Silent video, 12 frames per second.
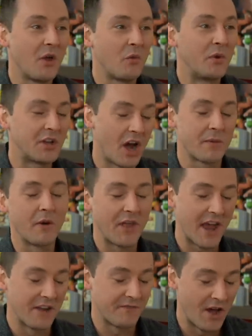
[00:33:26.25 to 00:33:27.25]
we talk about the
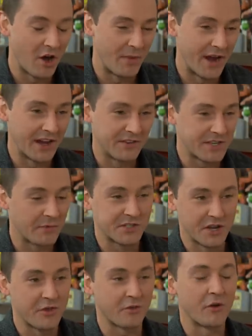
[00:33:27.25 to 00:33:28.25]
NFL betting. If someone's
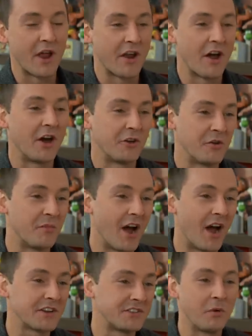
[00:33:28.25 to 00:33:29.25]
going to throw down
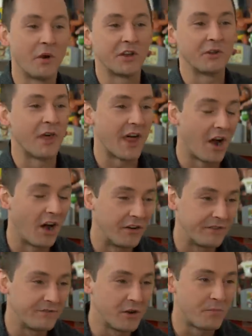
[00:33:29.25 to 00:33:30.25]
$100, you want to do that
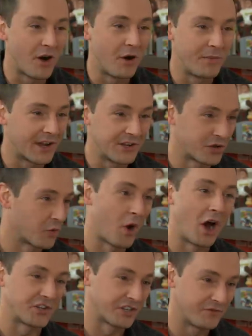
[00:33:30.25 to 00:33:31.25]
on football because you're
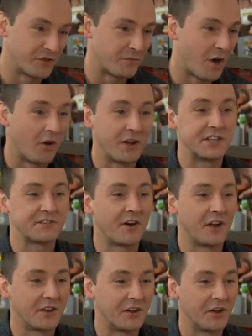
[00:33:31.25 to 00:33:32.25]
watching football. It's
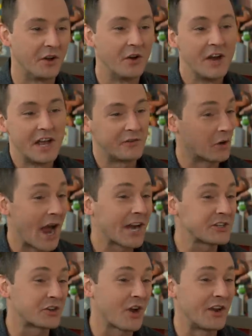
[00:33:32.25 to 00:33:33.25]
fun to do. If you're
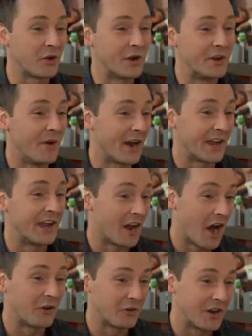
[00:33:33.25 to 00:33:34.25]
actually trying to win money and
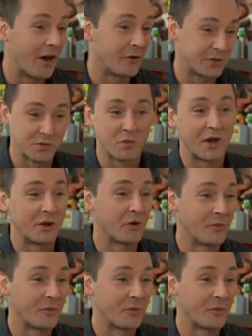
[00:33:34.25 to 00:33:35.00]
$100 is what you were